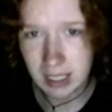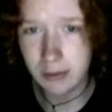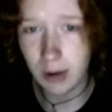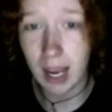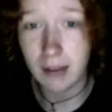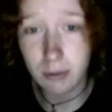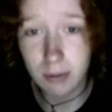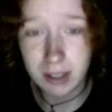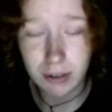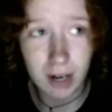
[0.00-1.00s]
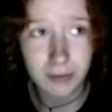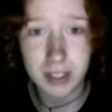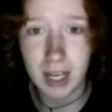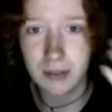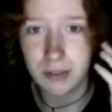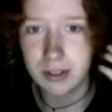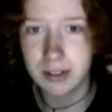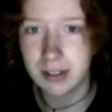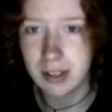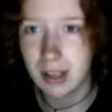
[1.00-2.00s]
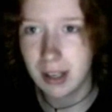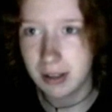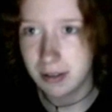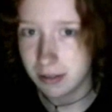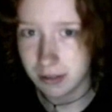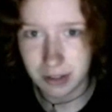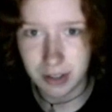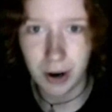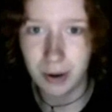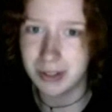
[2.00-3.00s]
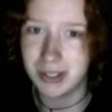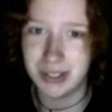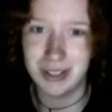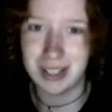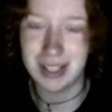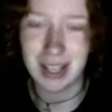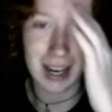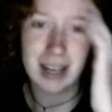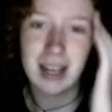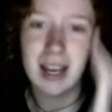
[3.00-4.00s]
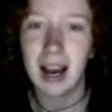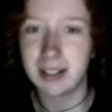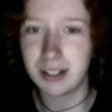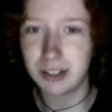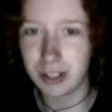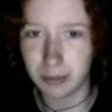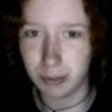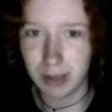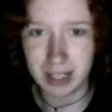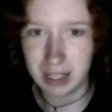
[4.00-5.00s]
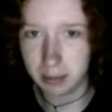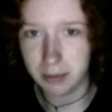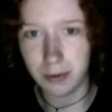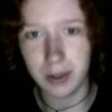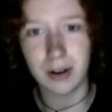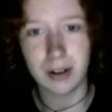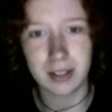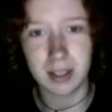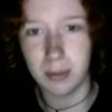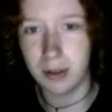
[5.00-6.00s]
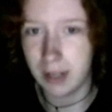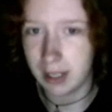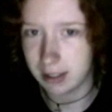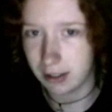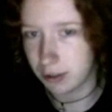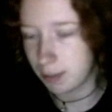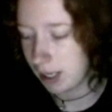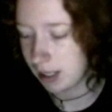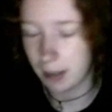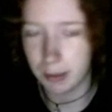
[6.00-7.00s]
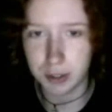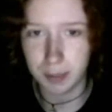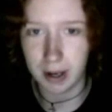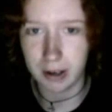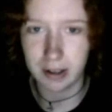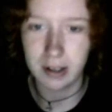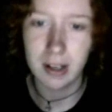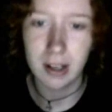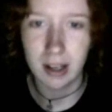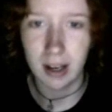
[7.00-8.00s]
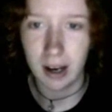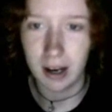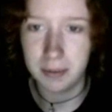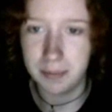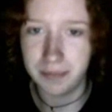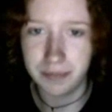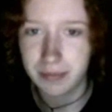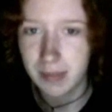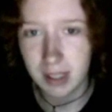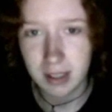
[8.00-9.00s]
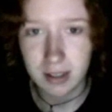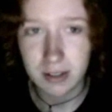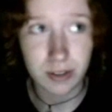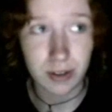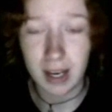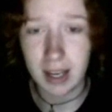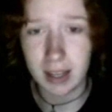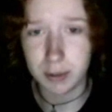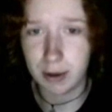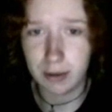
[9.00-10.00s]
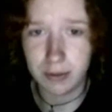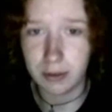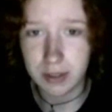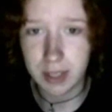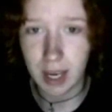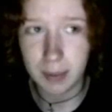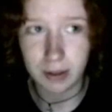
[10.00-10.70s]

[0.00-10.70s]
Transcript: if you haven't read the graphic novels, go do it. Like I suggest reading them before you go to see the movie because it'll just make it that much better. So yeah, that was my review of Scott